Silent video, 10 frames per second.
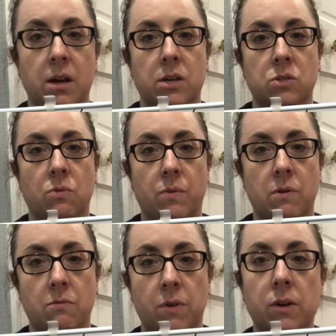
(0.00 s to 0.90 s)
So if we
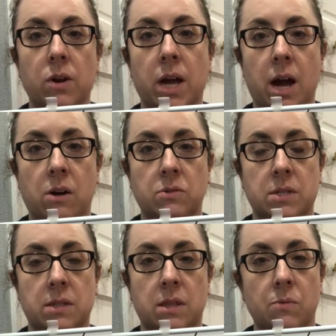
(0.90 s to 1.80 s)
were figuring out
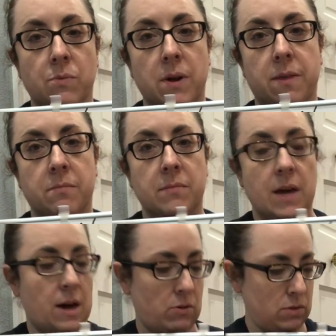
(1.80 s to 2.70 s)
the rhythm
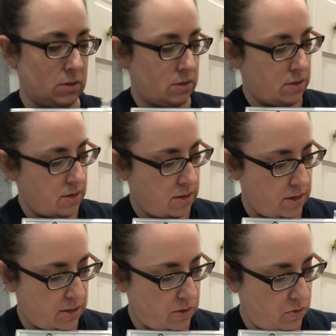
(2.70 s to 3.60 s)
counts,
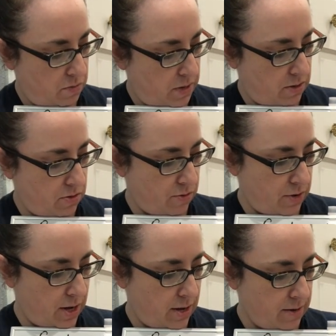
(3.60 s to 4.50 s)
this would be
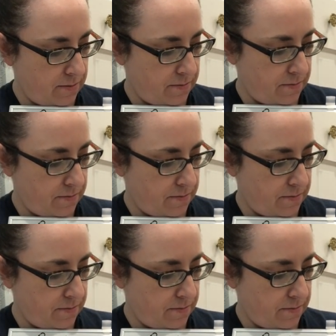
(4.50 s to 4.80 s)
3.